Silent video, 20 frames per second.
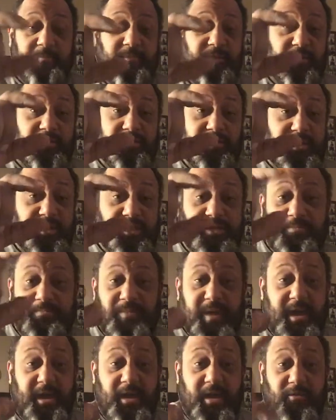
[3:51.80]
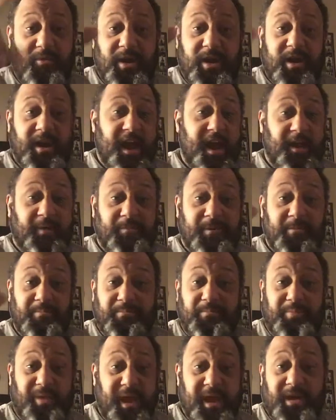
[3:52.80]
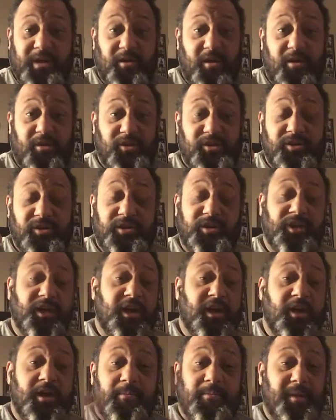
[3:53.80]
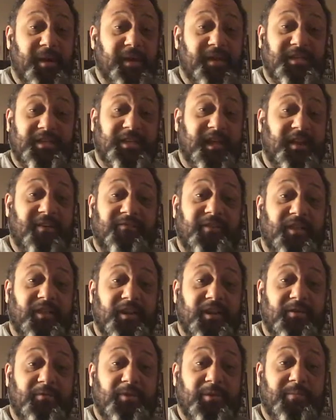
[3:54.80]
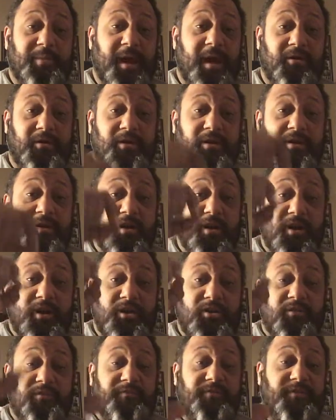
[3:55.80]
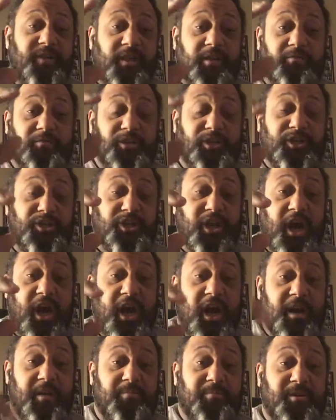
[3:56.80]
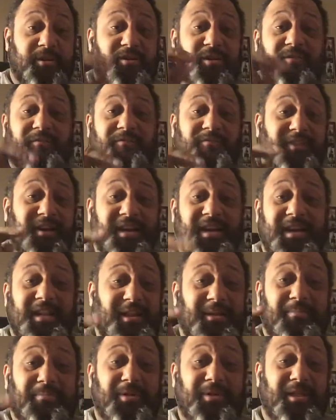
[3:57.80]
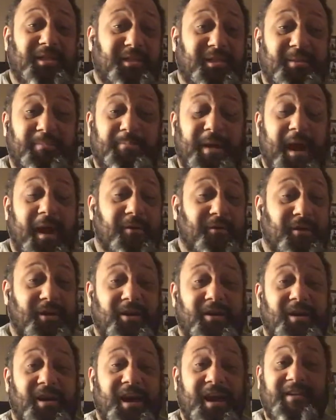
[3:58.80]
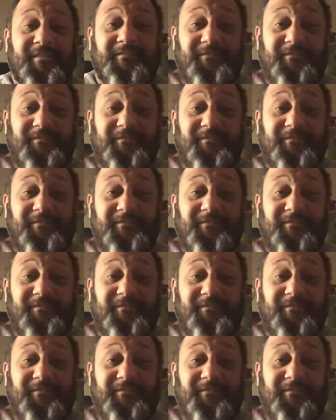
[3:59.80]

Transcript: you just make a reenactment blank cartridge, but instead of filling it with powder, you'll fill it with shot. But don't forget to put the powder in